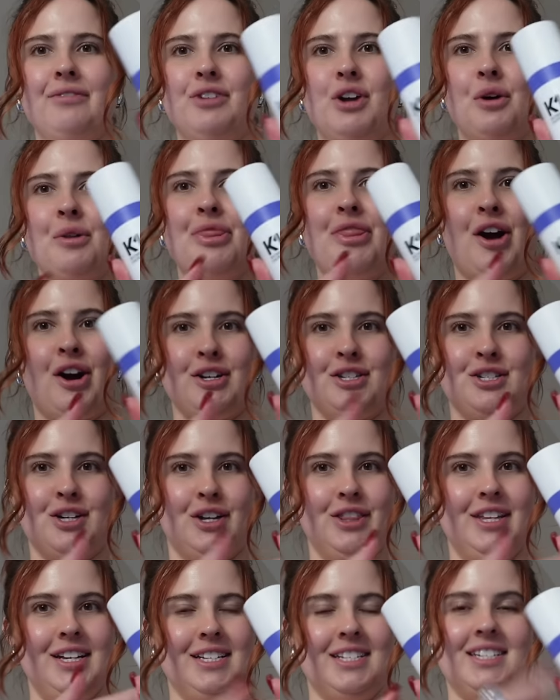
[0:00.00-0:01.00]
have no thoughts
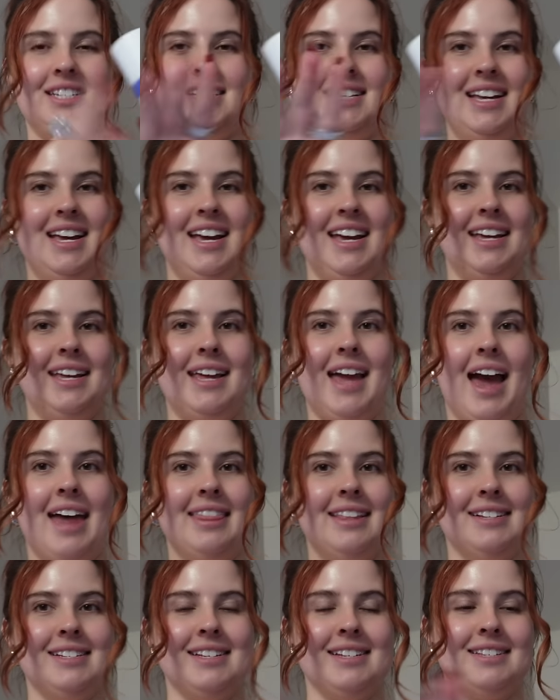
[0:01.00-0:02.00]
on this yet.
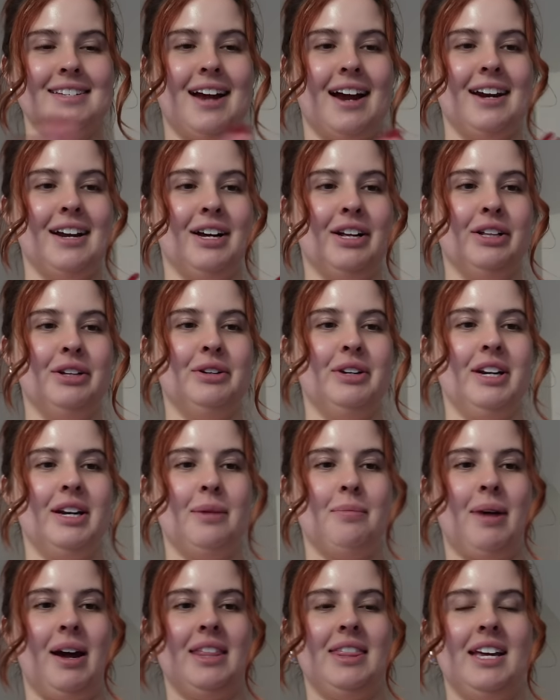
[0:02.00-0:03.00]
This is not included
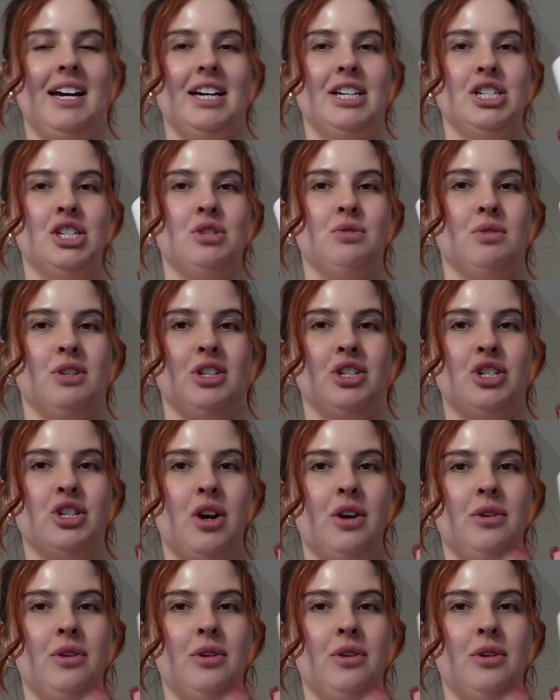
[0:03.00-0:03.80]
in my thing. I just wanted to show